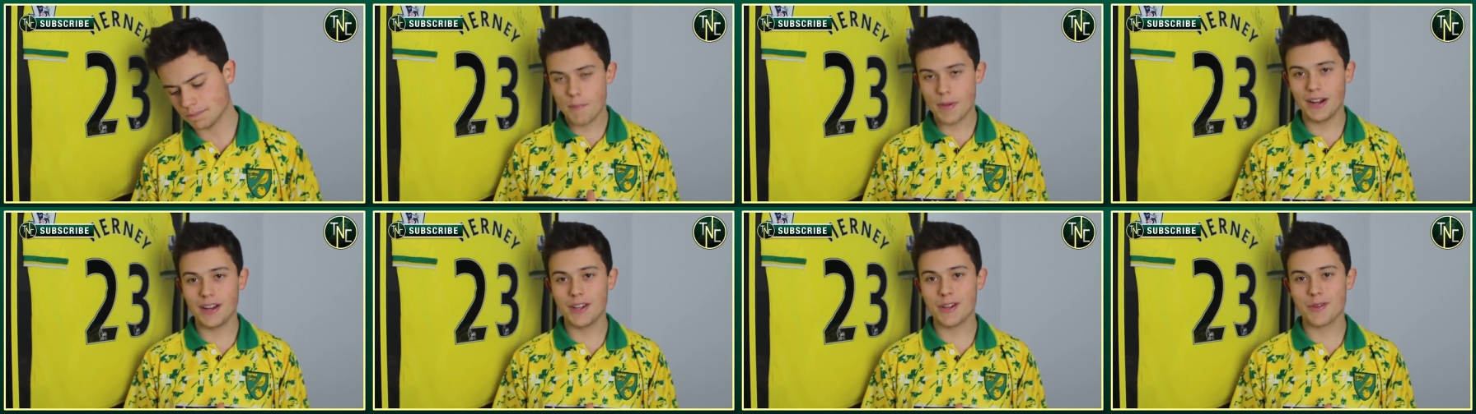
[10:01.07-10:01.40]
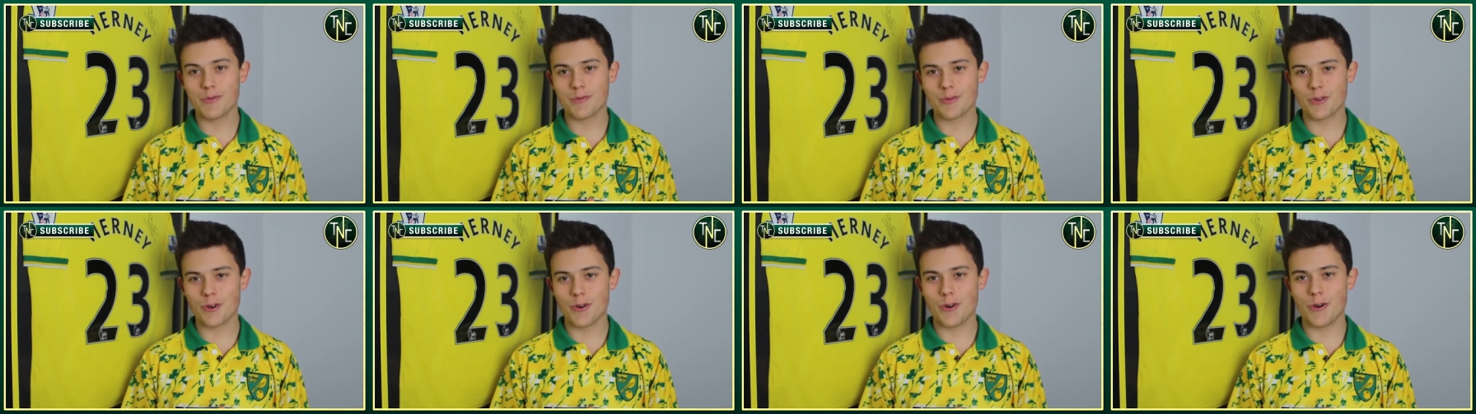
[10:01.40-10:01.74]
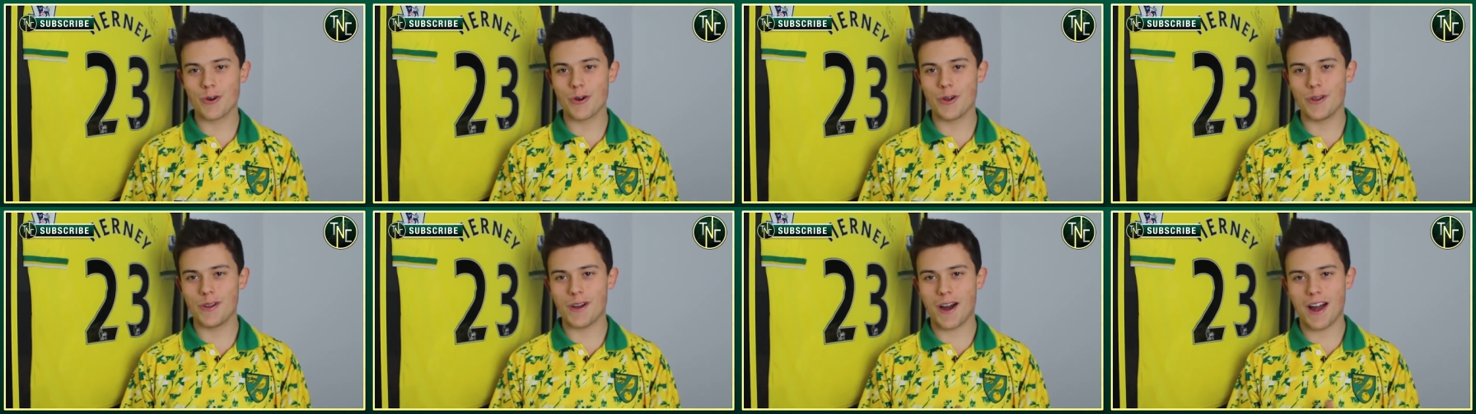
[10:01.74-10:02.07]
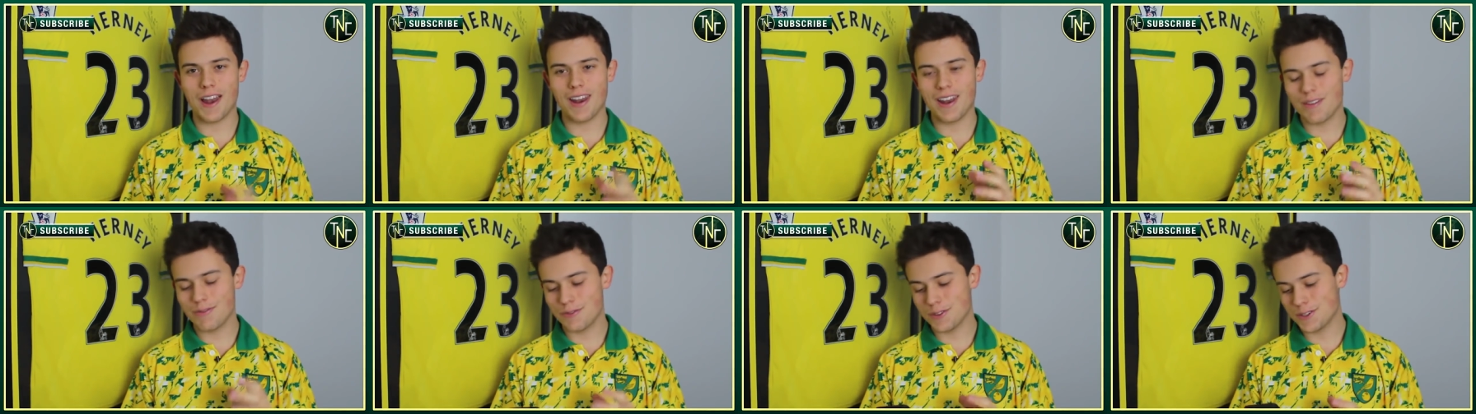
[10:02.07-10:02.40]
Billion Roy,
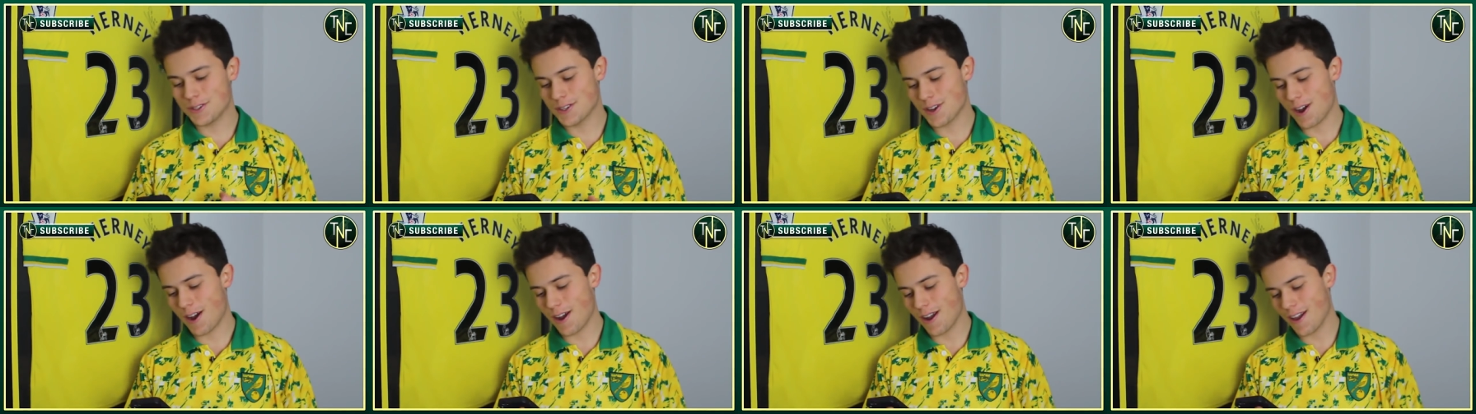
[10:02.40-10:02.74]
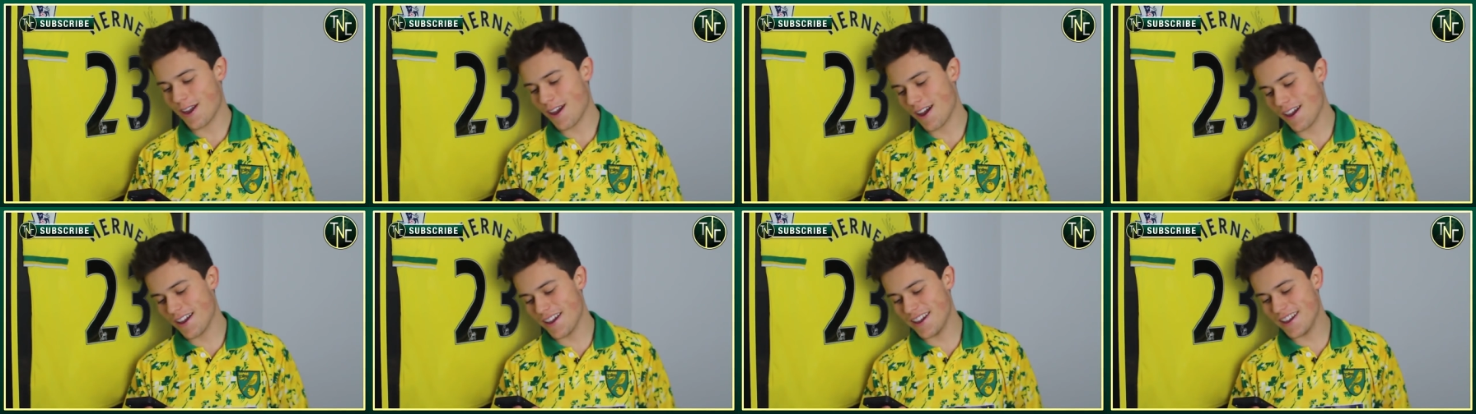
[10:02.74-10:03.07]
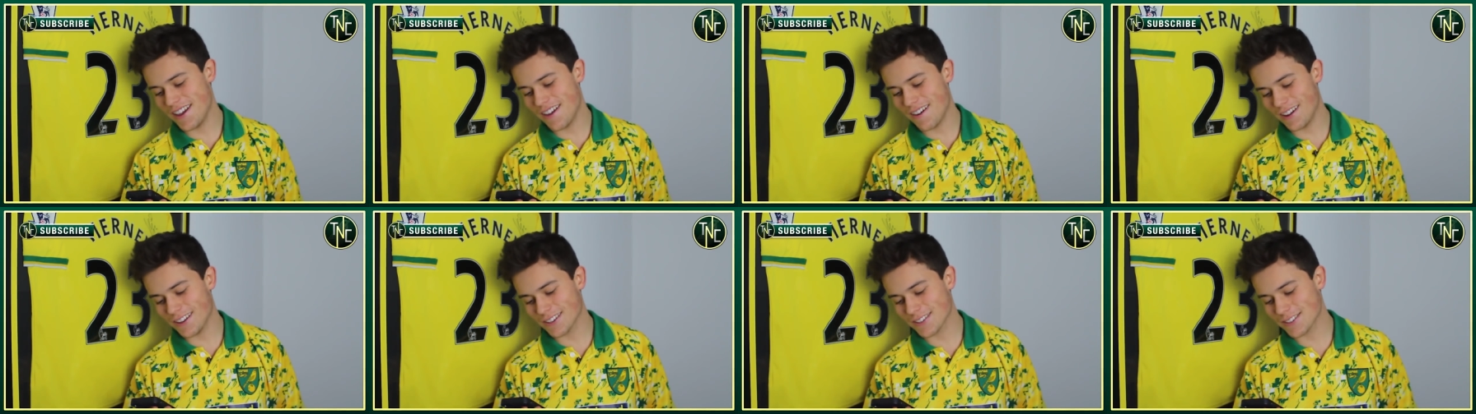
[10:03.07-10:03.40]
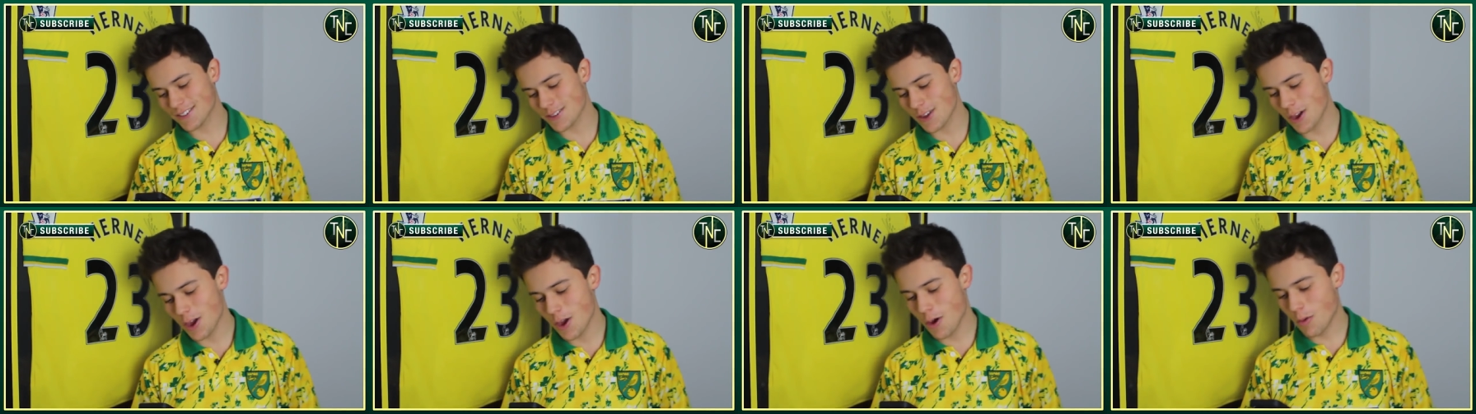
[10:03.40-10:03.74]
I love this guy. He
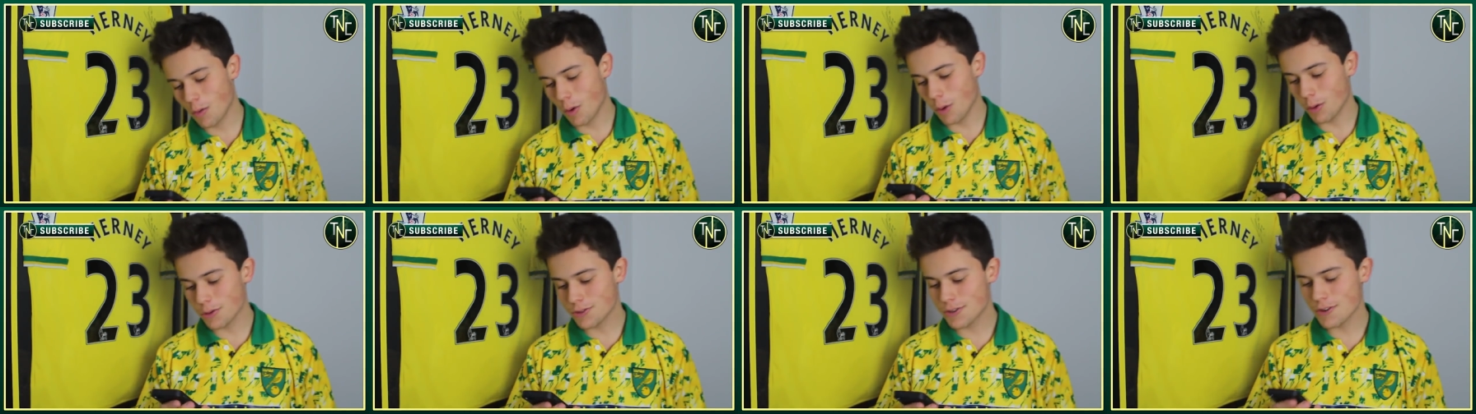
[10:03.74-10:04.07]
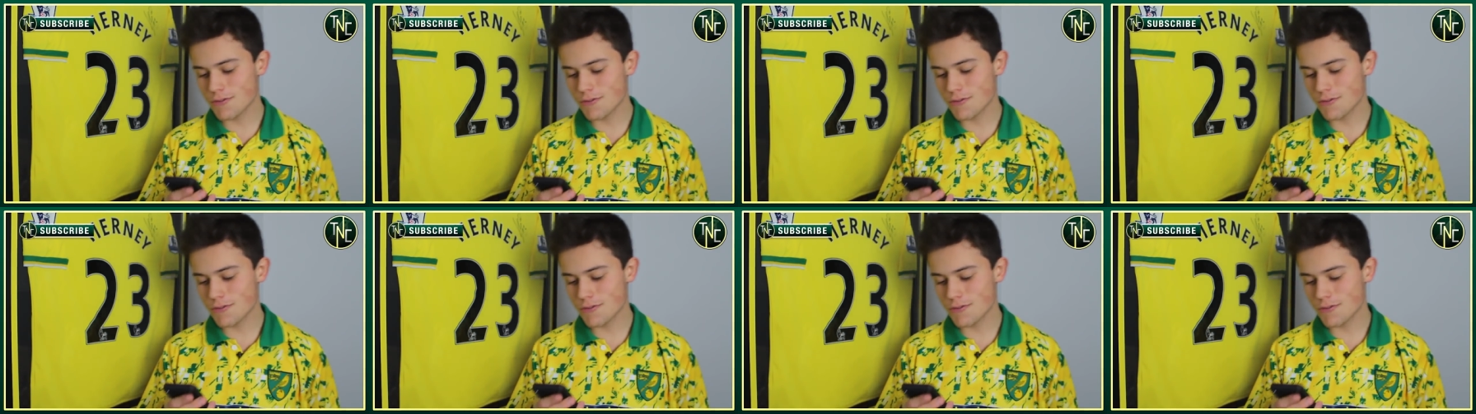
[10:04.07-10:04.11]
asks, what